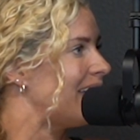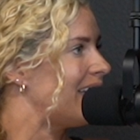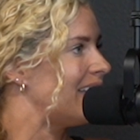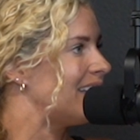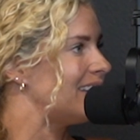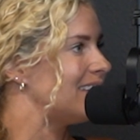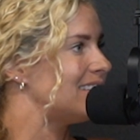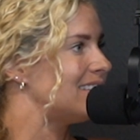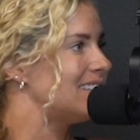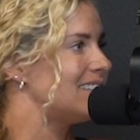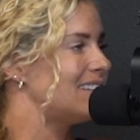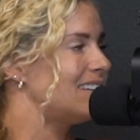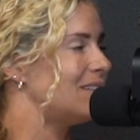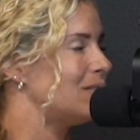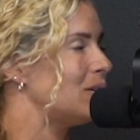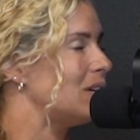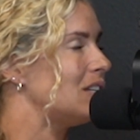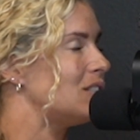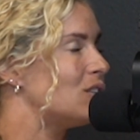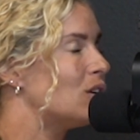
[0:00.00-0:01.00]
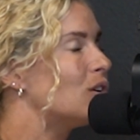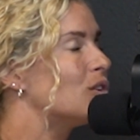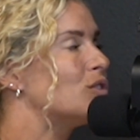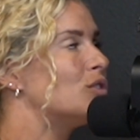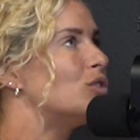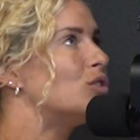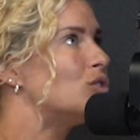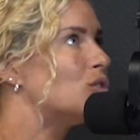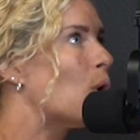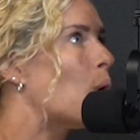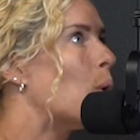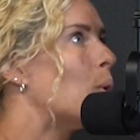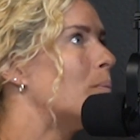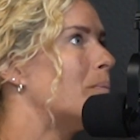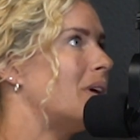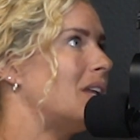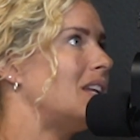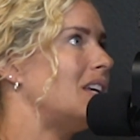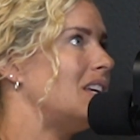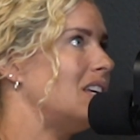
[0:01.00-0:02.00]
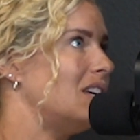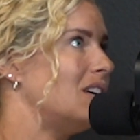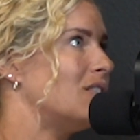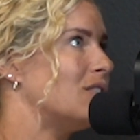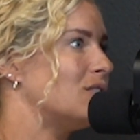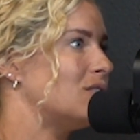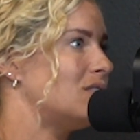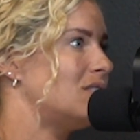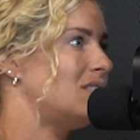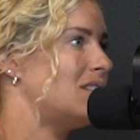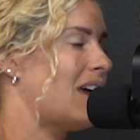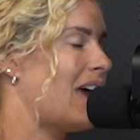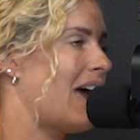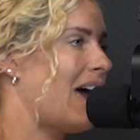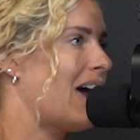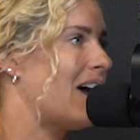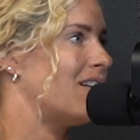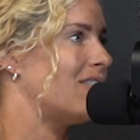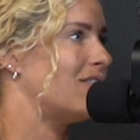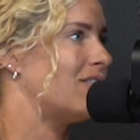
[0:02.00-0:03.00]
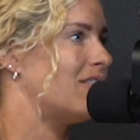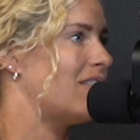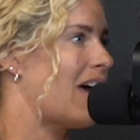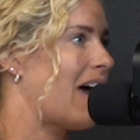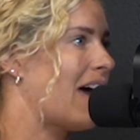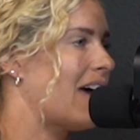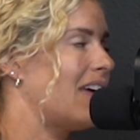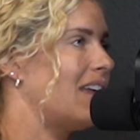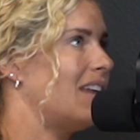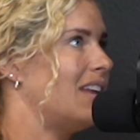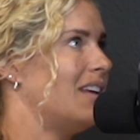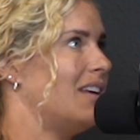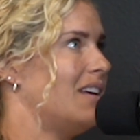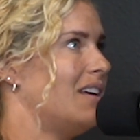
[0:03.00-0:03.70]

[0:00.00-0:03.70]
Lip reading: And it took so many years to have that